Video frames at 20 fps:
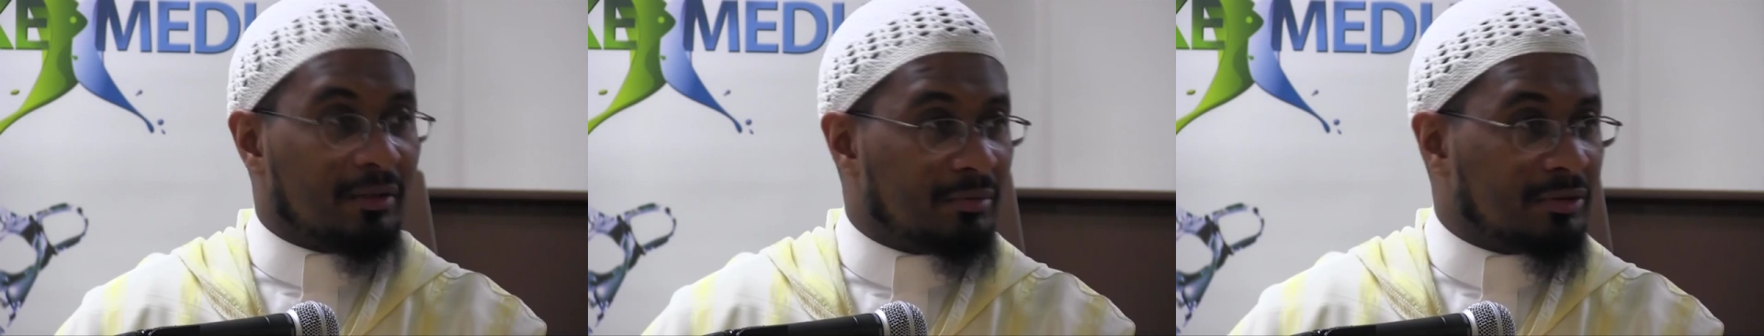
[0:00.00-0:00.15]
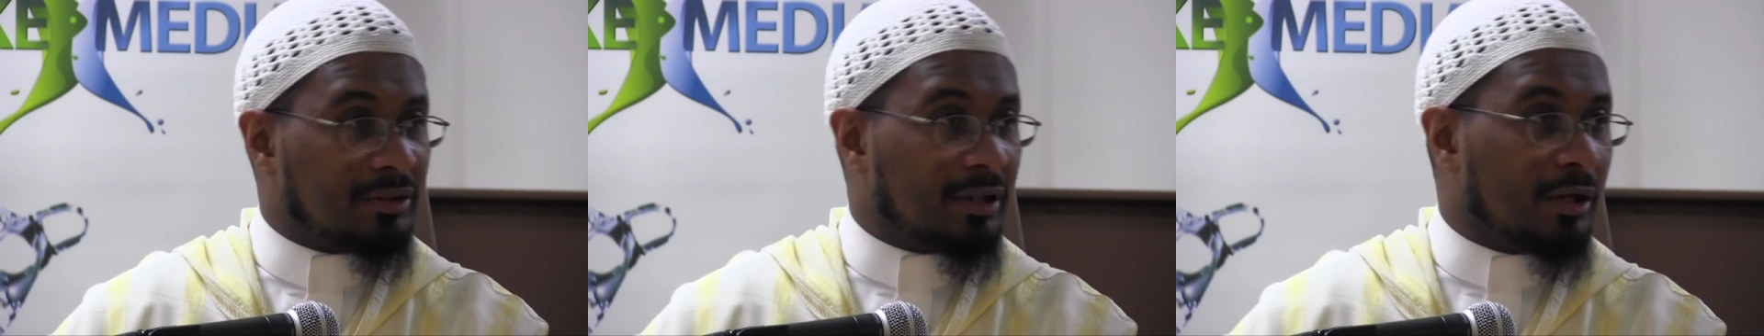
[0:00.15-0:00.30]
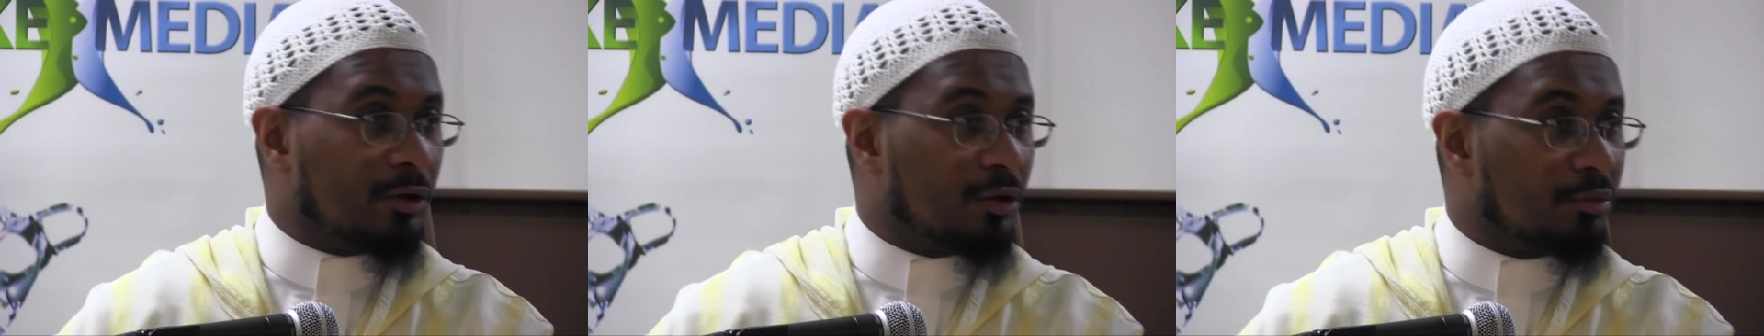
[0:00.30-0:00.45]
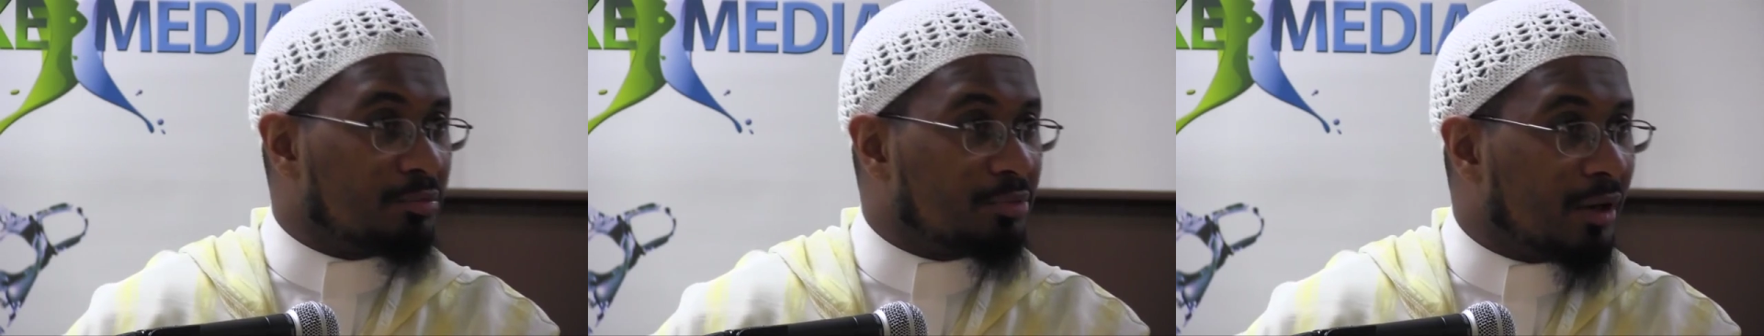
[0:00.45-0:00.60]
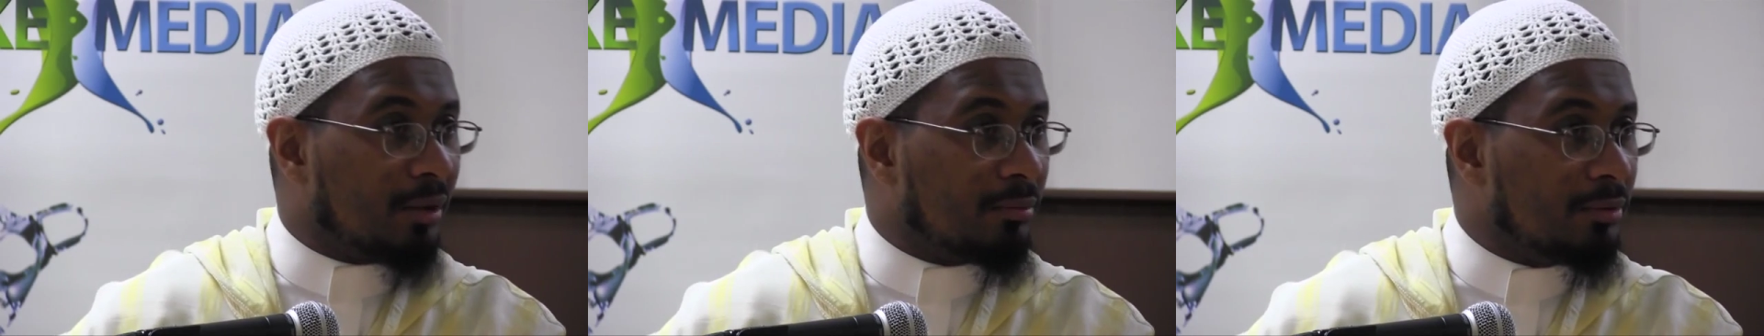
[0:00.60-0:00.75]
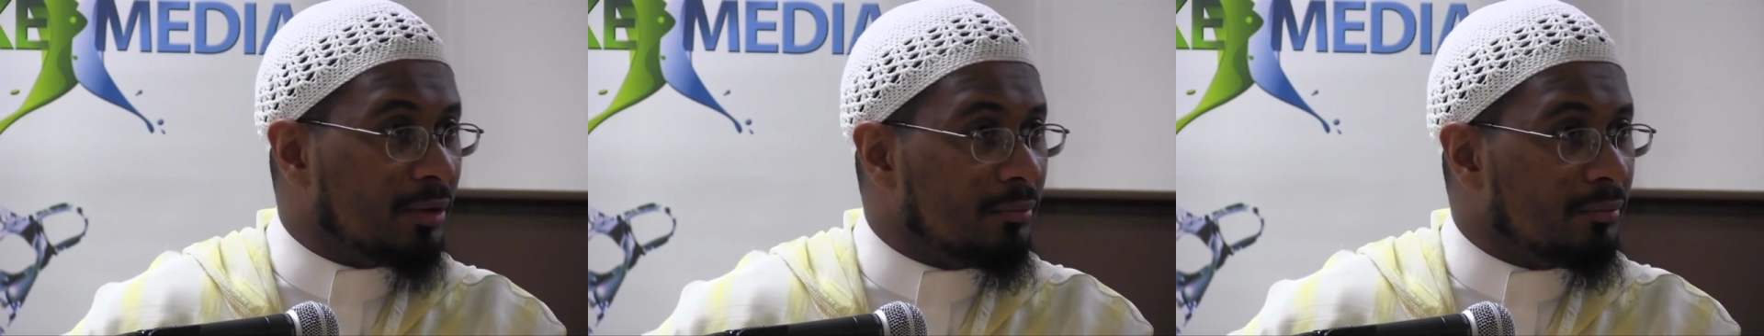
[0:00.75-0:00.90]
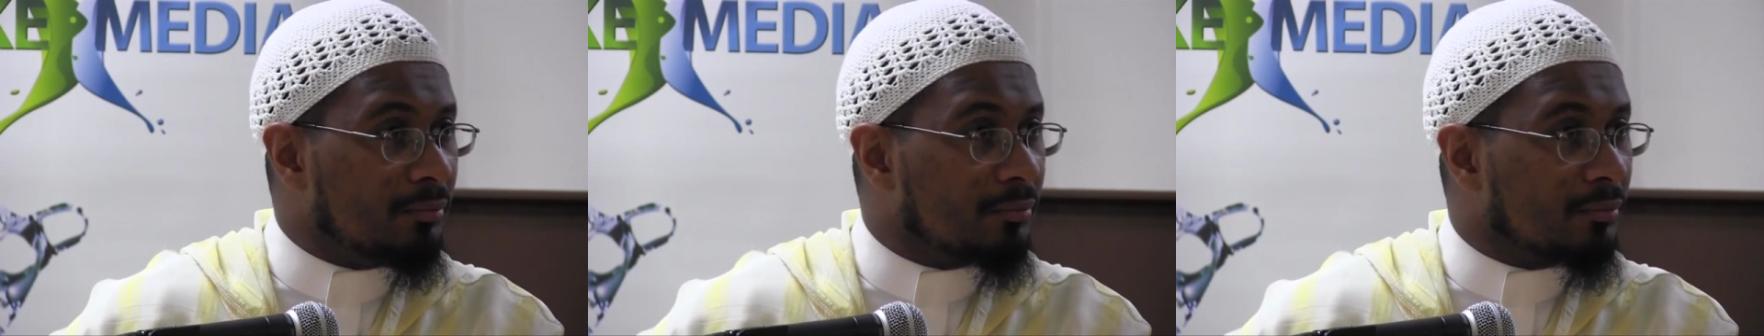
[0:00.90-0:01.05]
Is that your
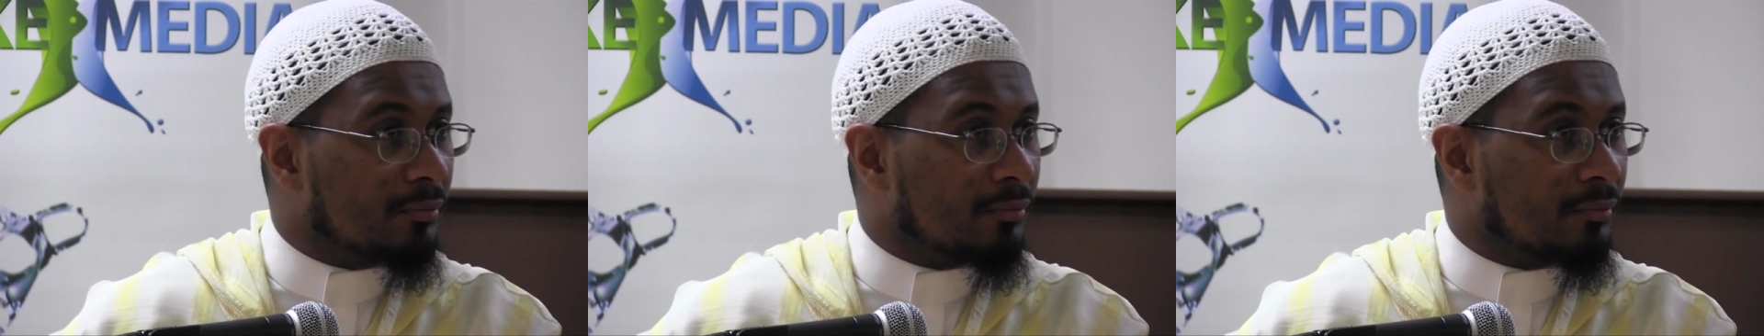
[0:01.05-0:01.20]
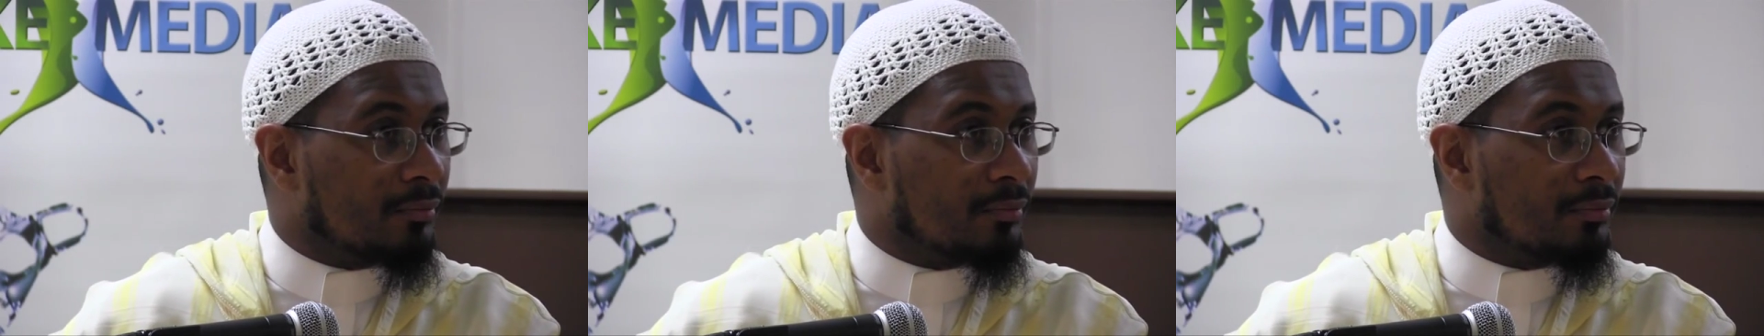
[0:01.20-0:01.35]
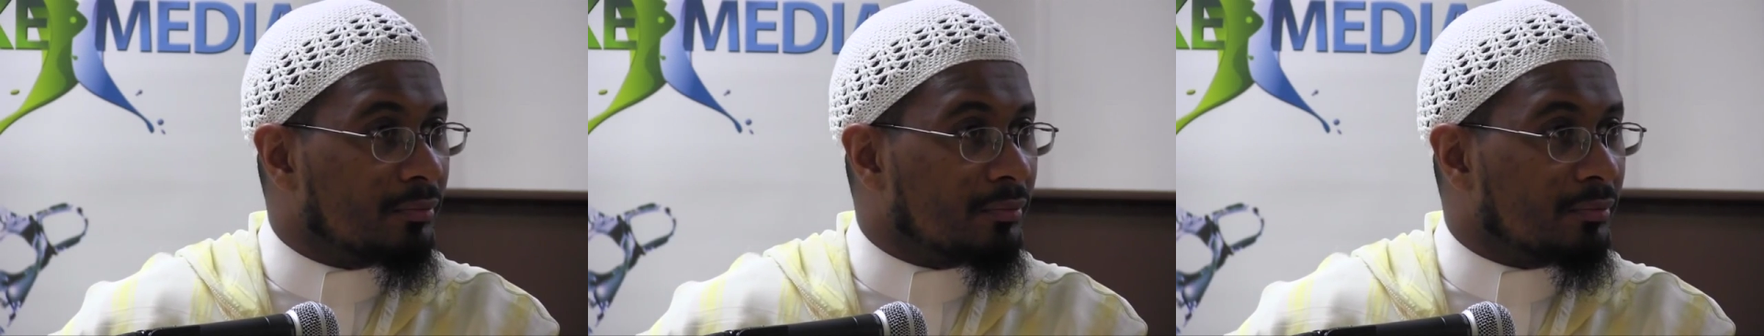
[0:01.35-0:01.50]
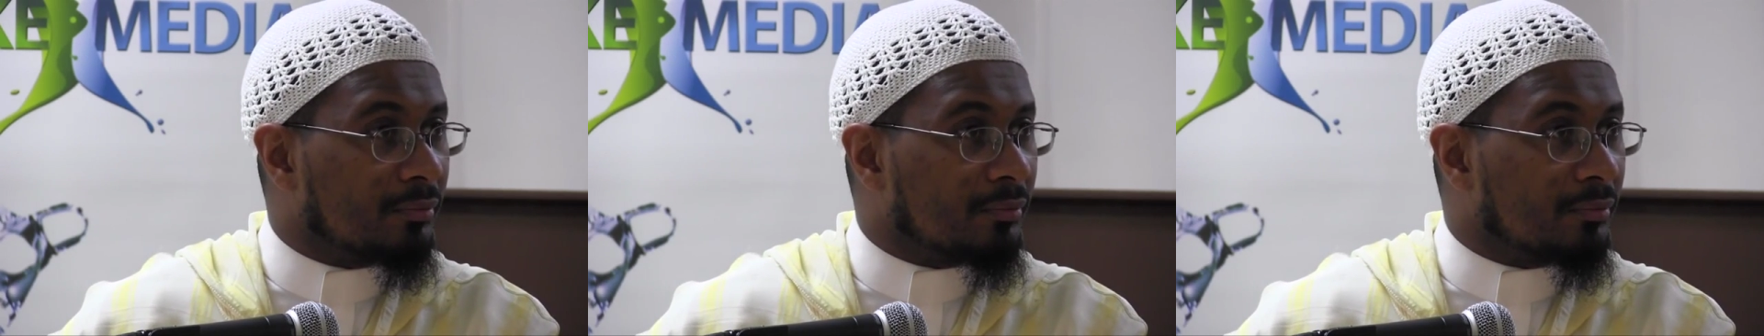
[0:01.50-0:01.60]
problem?